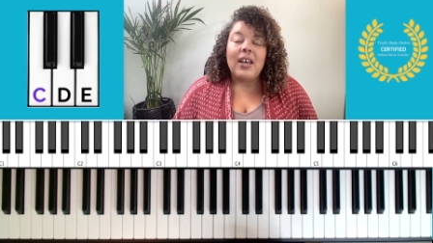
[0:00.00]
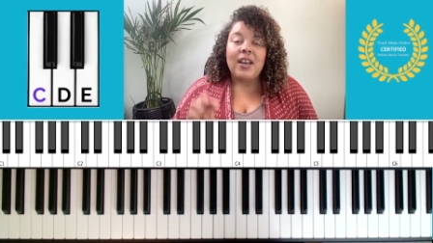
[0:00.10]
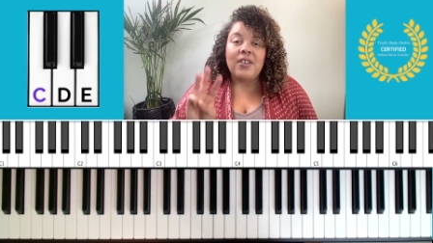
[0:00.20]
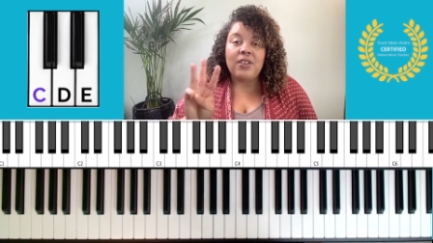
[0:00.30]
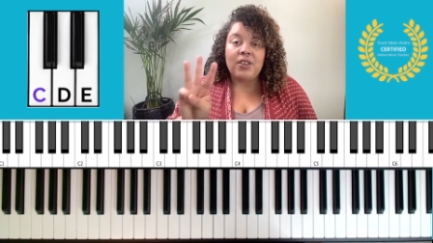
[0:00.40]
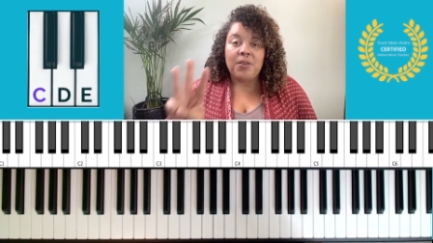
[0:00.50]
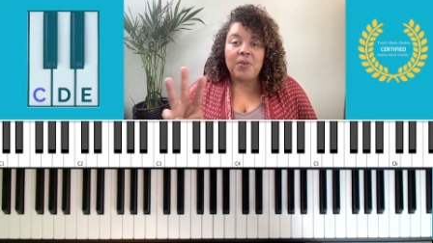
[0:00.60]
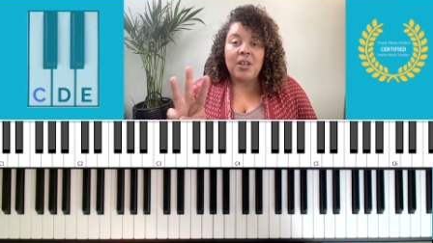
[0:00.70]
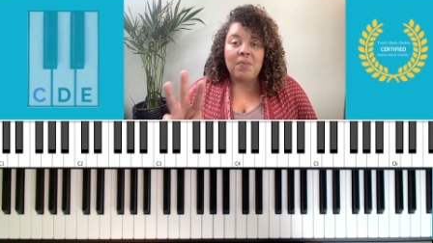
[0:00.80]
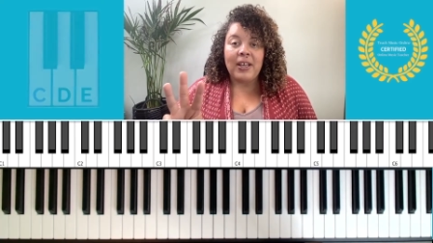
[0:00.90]
and the
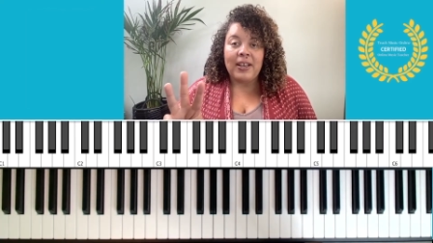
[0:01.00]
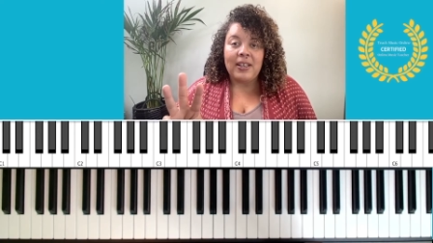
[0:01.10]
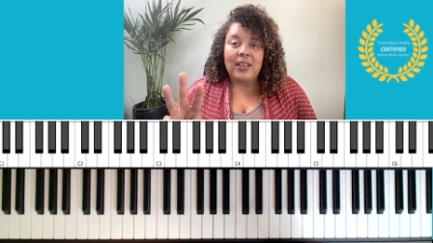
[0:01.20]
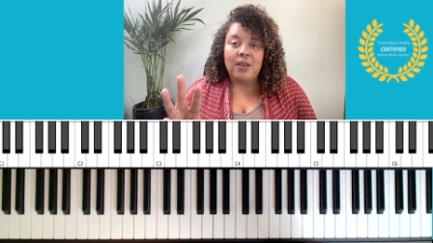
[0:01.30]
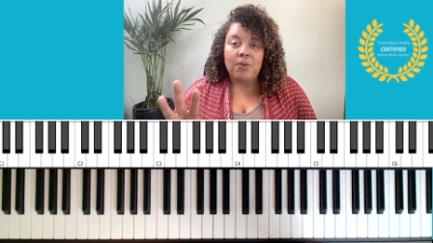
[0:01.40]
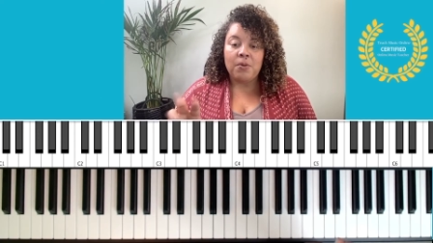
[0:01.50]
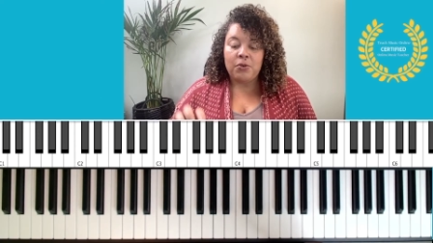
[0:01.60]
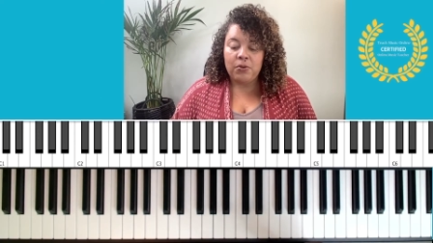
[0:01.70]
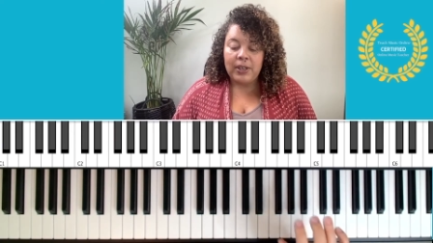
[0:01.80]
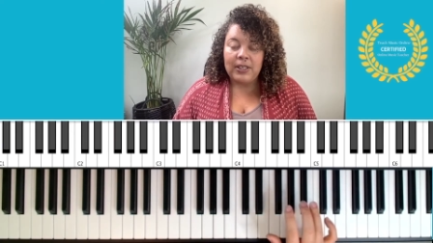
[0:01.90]
three black key group
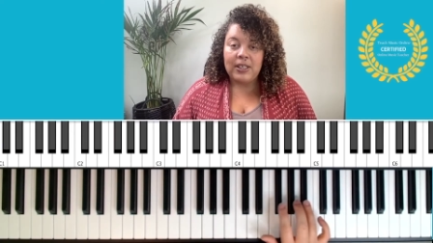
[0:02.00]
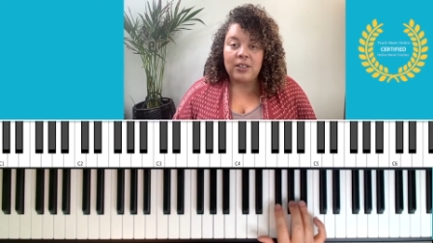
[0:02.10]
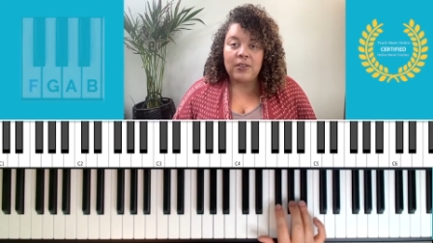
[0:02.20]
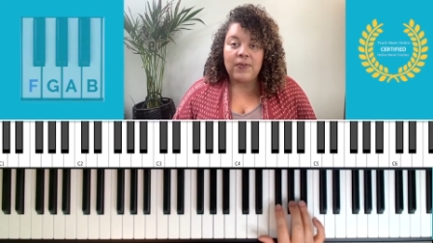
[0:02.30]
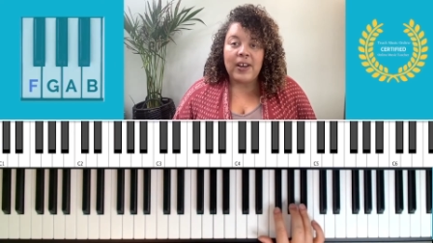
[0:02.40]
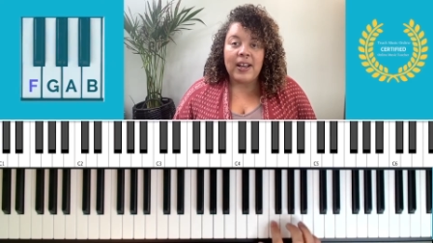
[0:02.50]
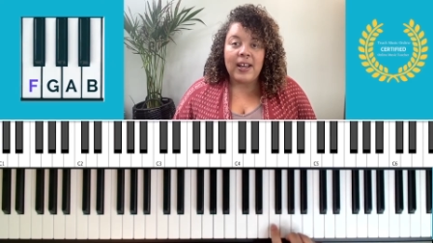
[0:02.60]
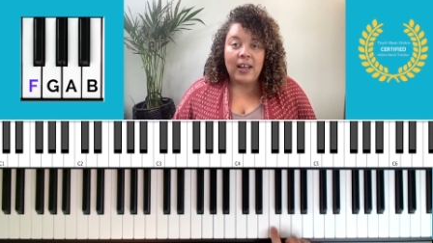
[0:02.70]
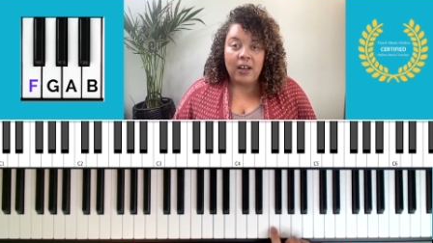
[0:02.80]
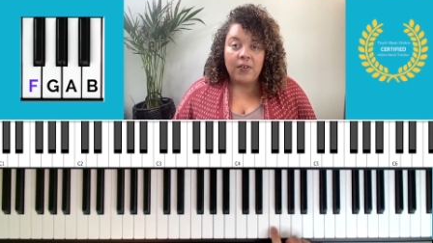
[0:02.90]
to identify
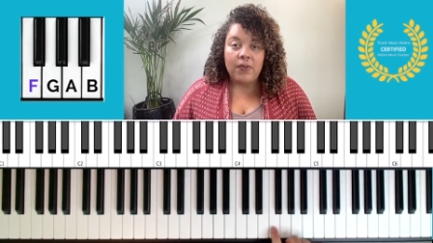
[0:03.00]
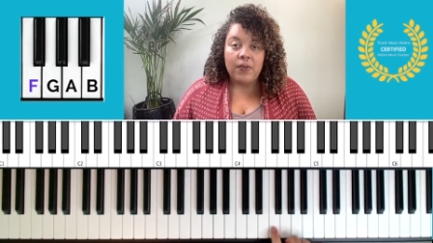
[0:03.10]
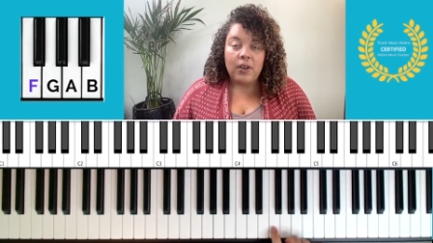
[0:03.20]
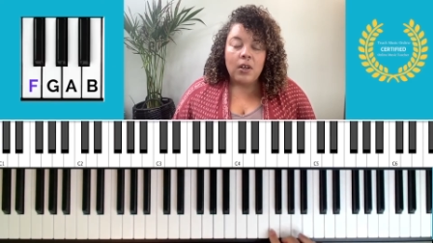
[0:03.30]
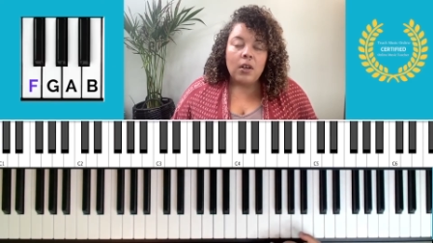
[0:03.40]
F.